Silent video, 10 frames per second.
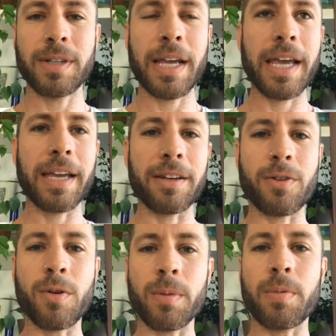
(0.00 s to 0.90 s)

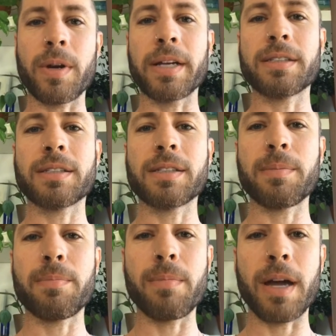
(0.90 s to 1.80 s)
incorporates
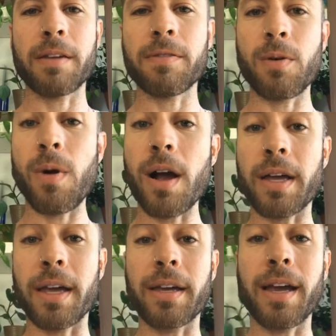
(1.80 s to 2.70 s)
mindful
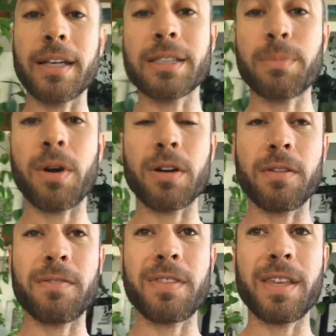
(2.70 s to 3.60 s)
walking as part of
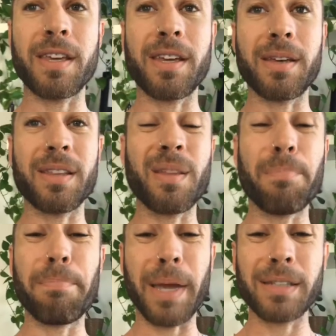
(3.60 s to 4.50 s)
the
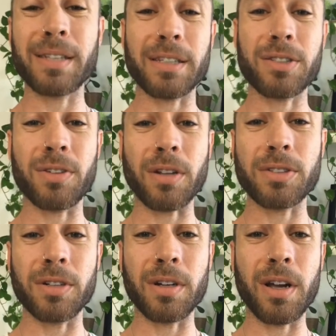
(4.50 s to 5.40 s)
basic
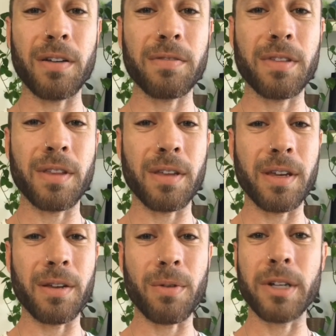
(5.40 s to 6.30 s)
structure of
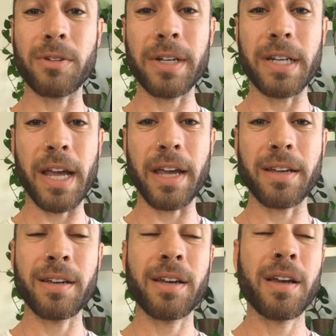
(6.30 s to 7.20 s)
the retreat day.
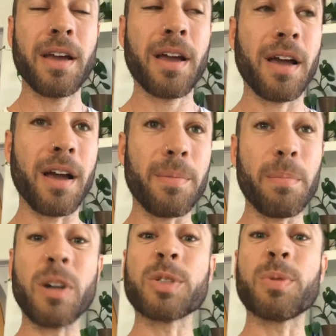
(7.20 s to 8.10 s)

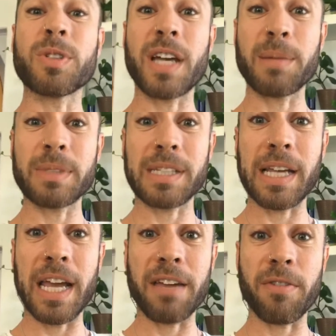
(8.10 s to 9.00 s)
Multiple times a
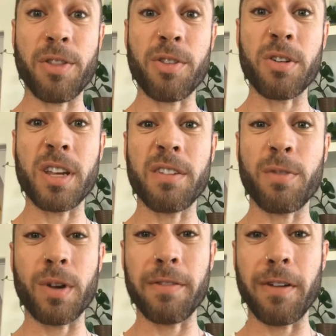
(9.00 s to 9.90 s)
day for 30 to
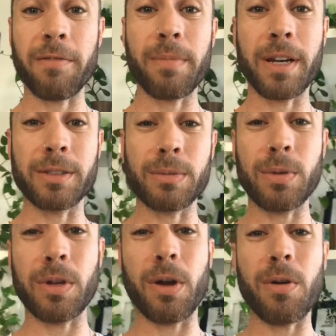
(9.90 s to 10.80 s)
45 minutes we'll
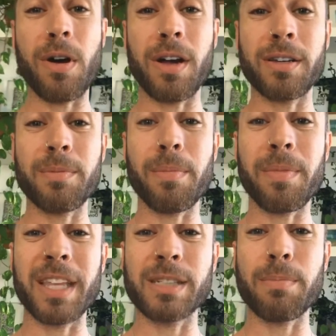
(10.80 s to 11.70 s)
go on
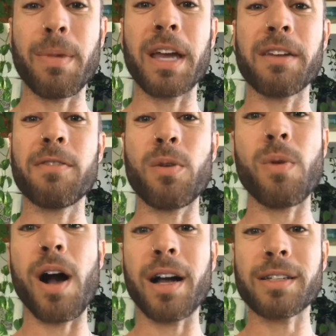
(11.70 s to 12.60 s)
these mindful
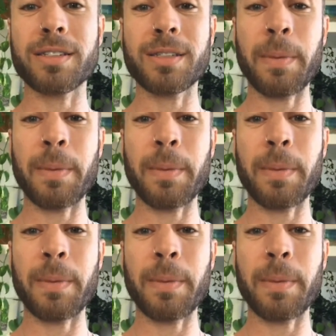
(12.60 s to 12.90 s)
walks,